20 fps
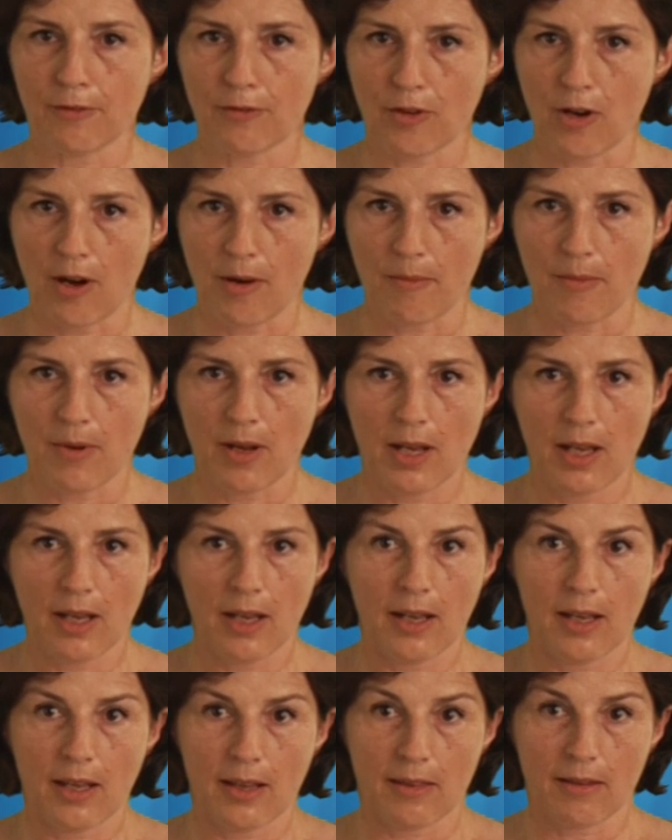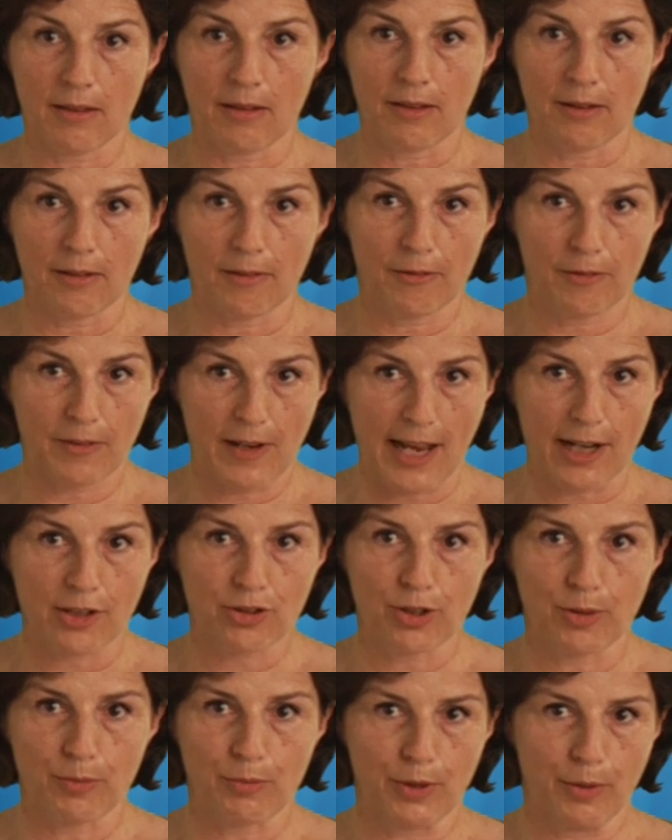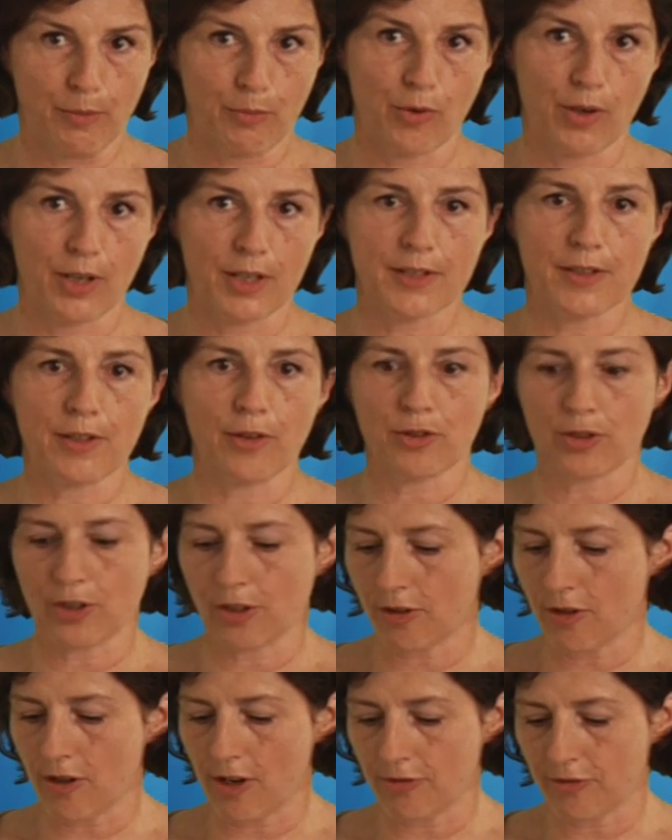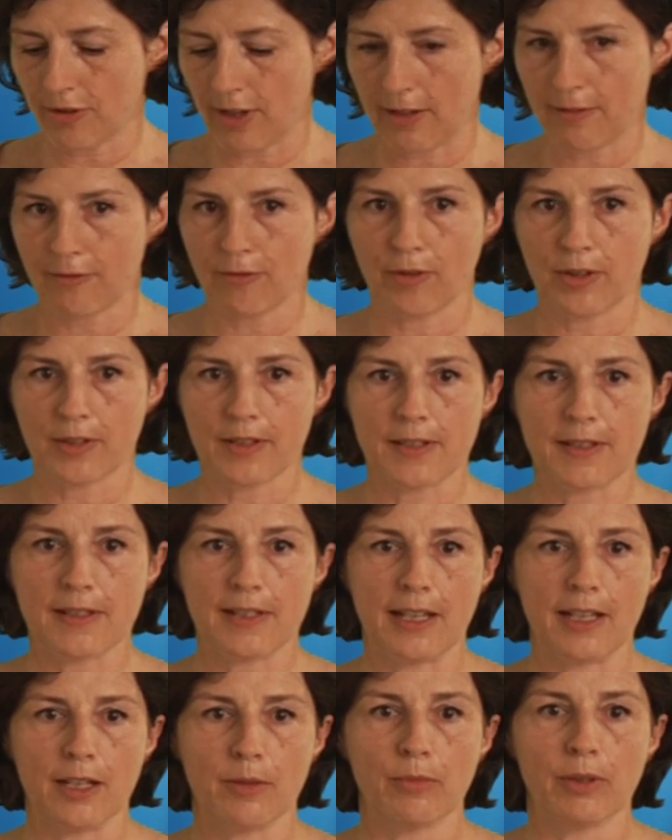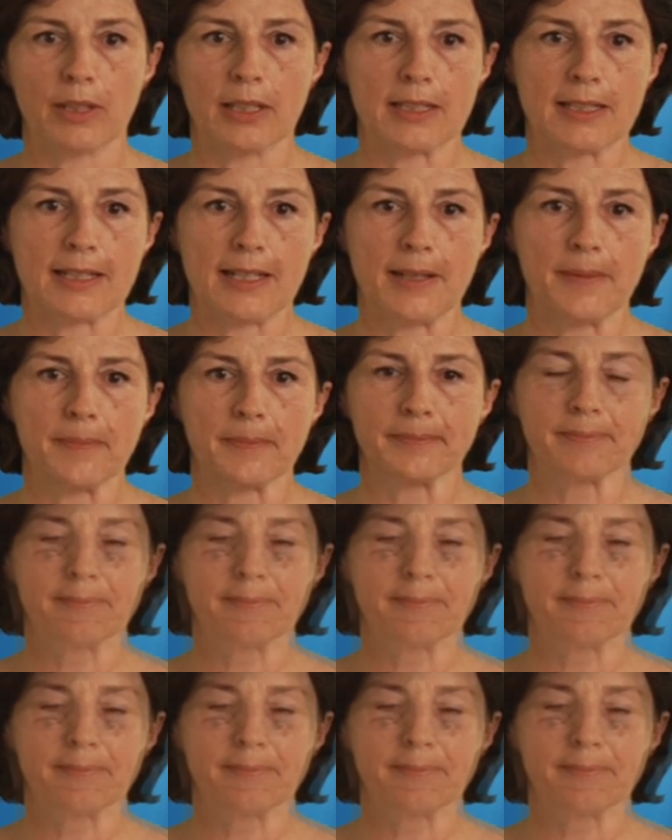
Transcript: from the flagship report, Social Contract for Sustainability.